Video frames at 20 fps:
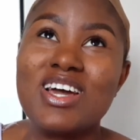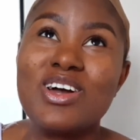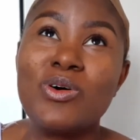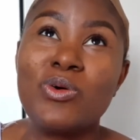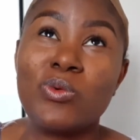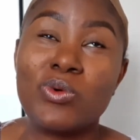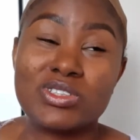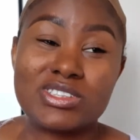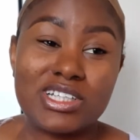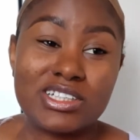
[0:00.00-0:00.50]

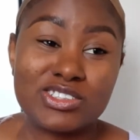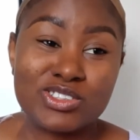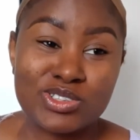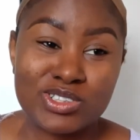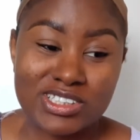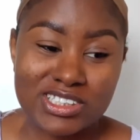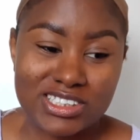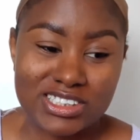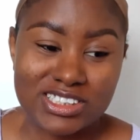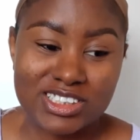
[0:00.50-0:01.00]
was
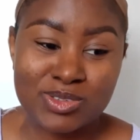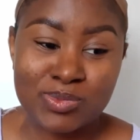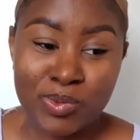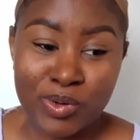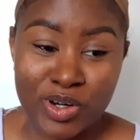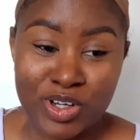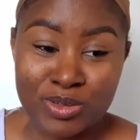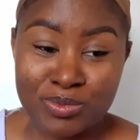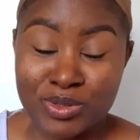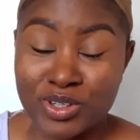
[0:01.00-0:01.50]
actually
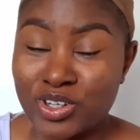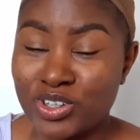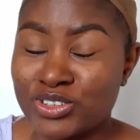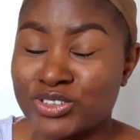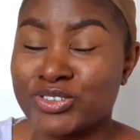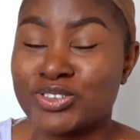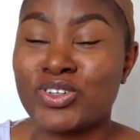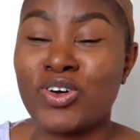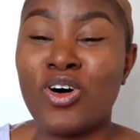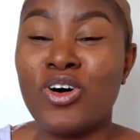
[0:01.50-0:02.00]
spurred
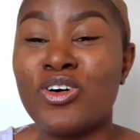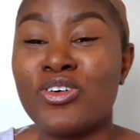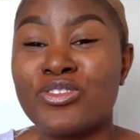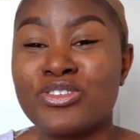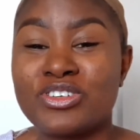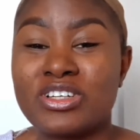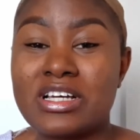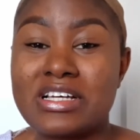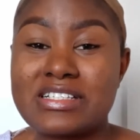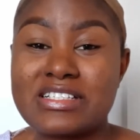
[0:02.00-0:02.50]
because
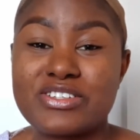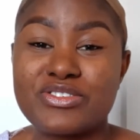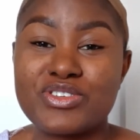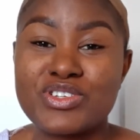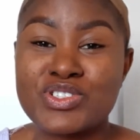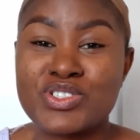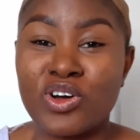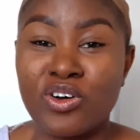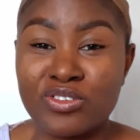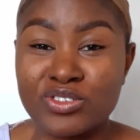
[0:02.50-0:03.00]
of a
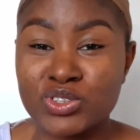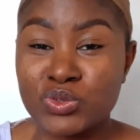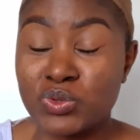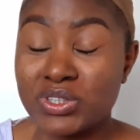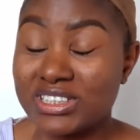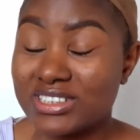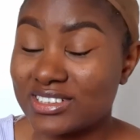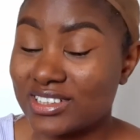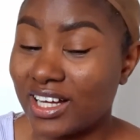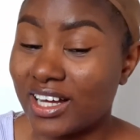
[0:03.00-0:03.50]
series of
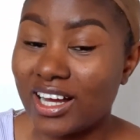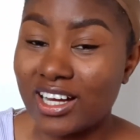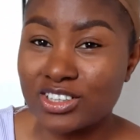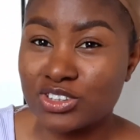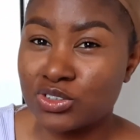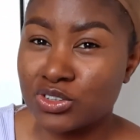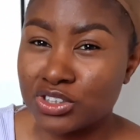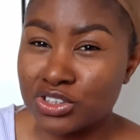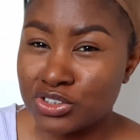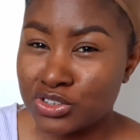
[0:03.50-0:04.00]
tweets I
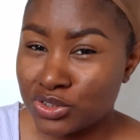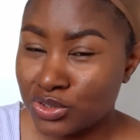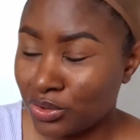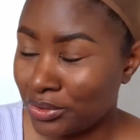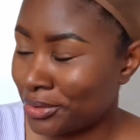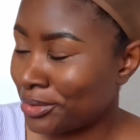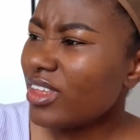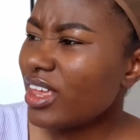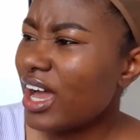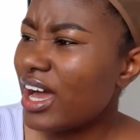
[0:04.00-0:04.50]
actually
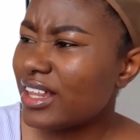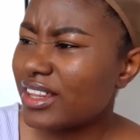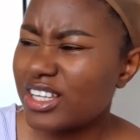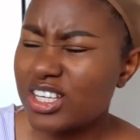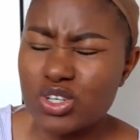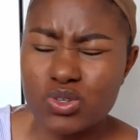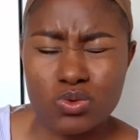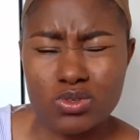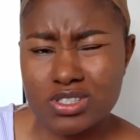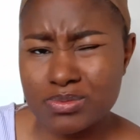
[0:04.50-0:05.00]
saw. I
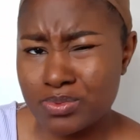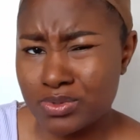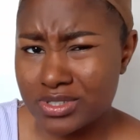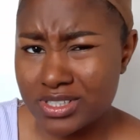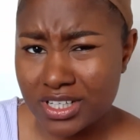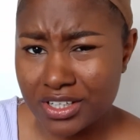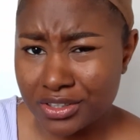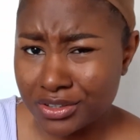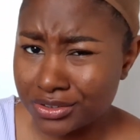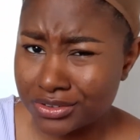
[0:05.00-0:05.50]
think it was
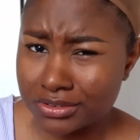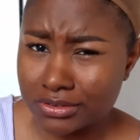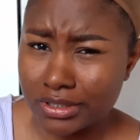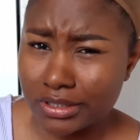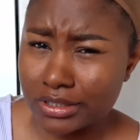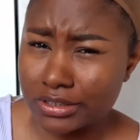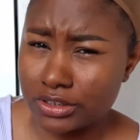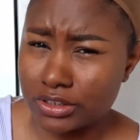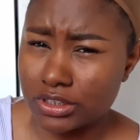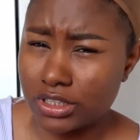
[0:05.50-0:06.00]
posted on
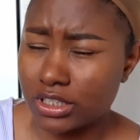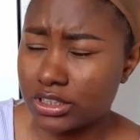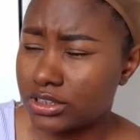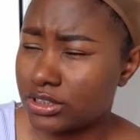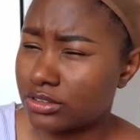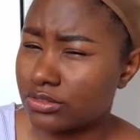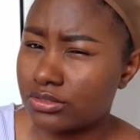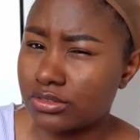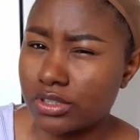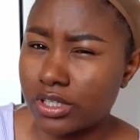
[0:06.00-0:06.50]

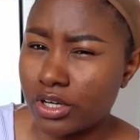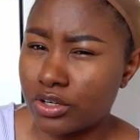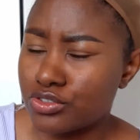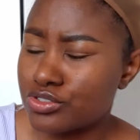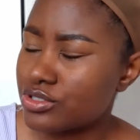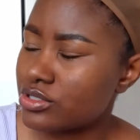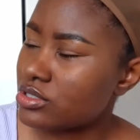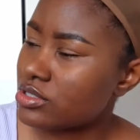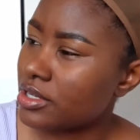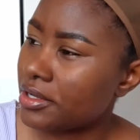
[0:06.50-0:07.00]
Just Single
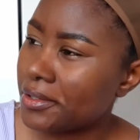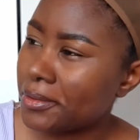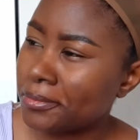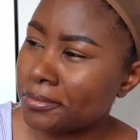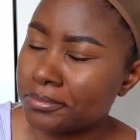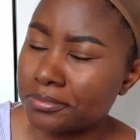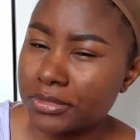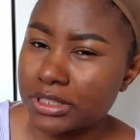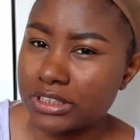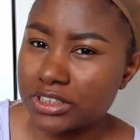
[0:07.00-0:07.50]
Girl's
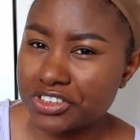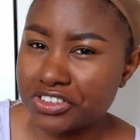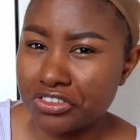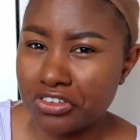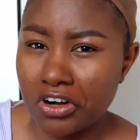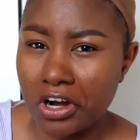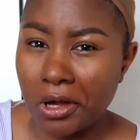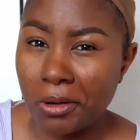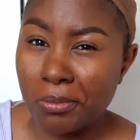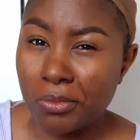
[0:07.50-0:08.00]

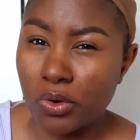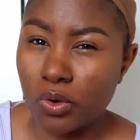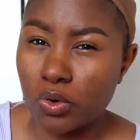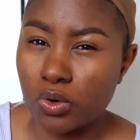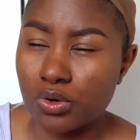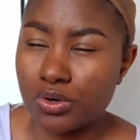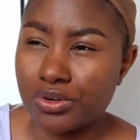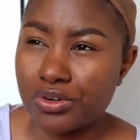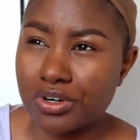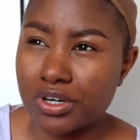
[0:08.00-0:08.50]
Instagram
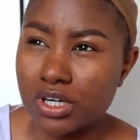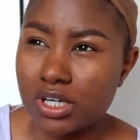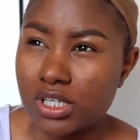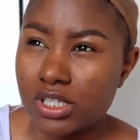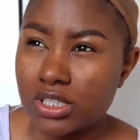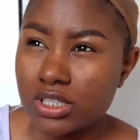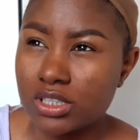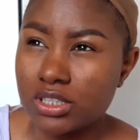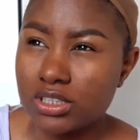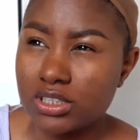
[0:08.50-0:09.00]
or
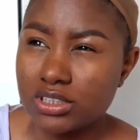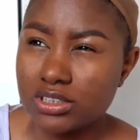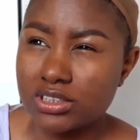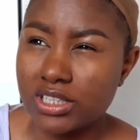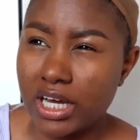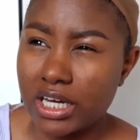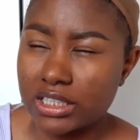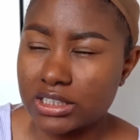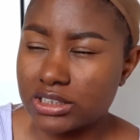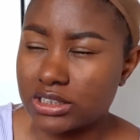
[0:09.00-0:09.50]

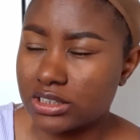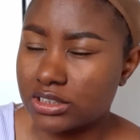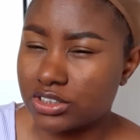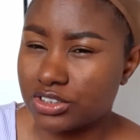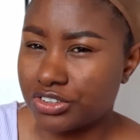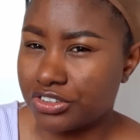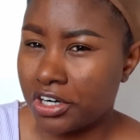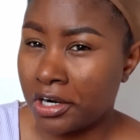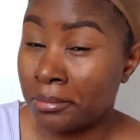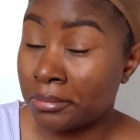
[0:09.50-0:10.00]
Gang's
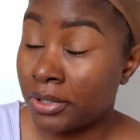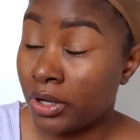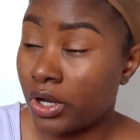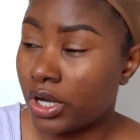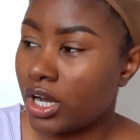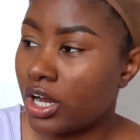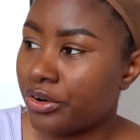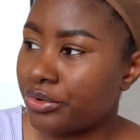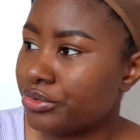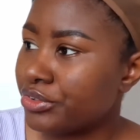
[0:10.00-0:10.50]
Instagram. Now
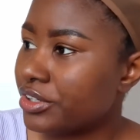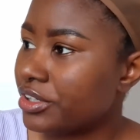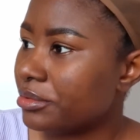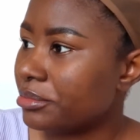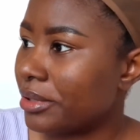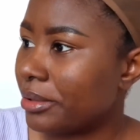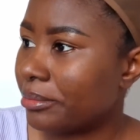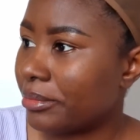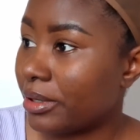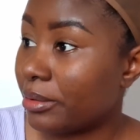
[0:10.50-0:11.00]
I can't really
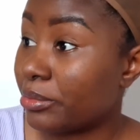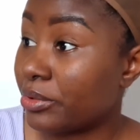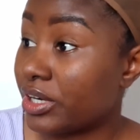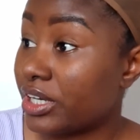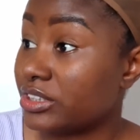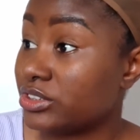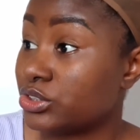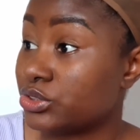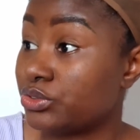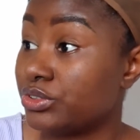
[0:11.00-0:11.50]
remember, but
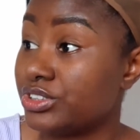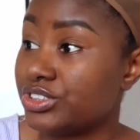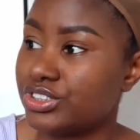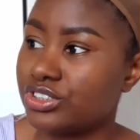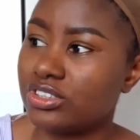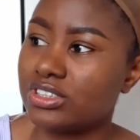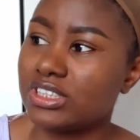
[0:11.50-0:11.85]
I screenshotted